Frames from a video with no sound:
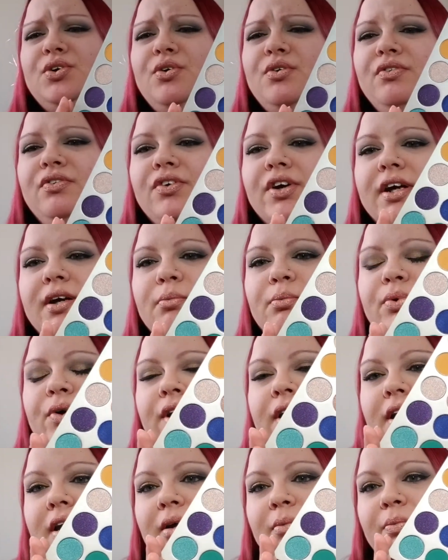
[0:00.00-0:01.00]
freaking
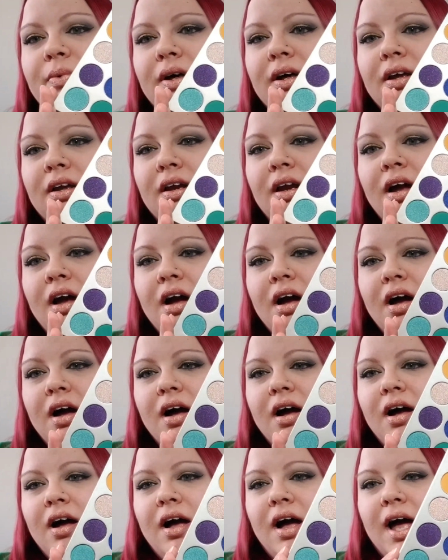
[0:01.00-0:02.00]
pretty. But
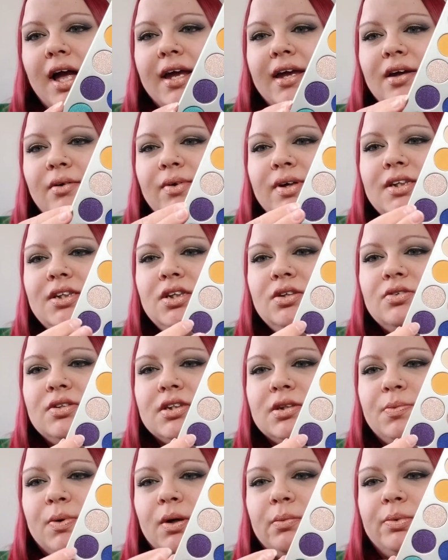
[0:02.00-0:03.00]
I can't wait to use this
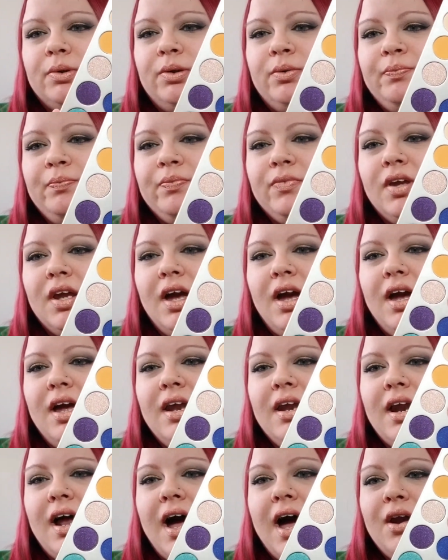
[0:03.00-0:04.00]
purple.
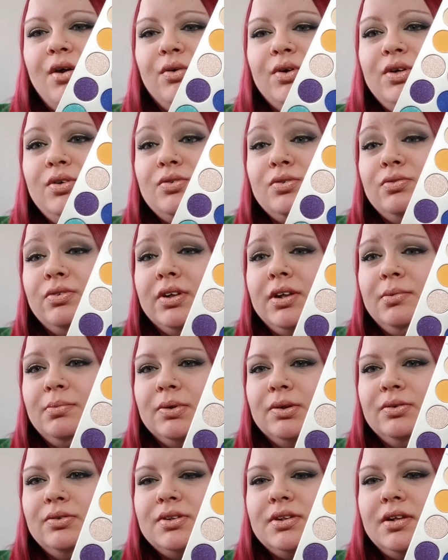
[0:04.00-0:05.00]
And I don't use really
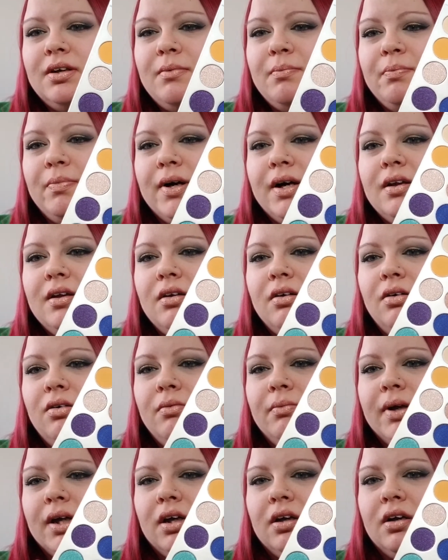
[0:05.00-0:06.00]
blues, but oh
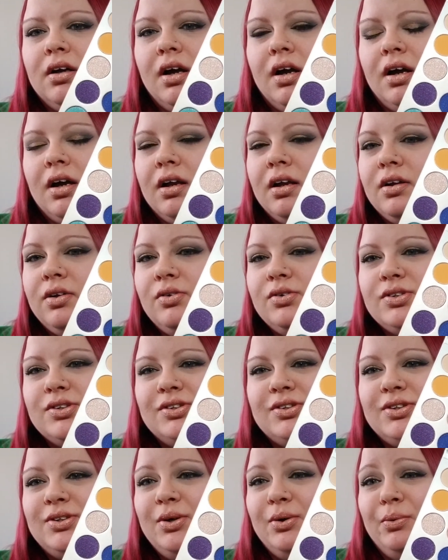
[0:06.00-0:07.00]
my god, those are
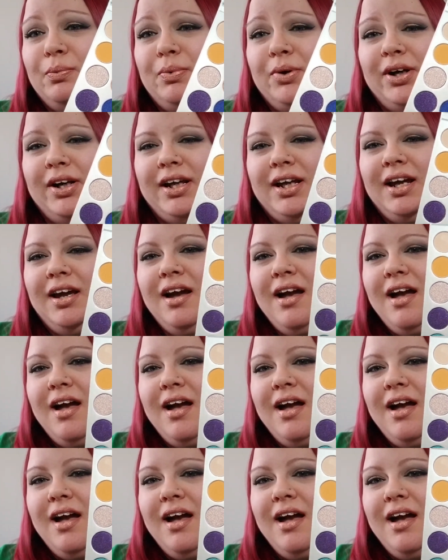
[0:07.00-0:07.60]
so pretty.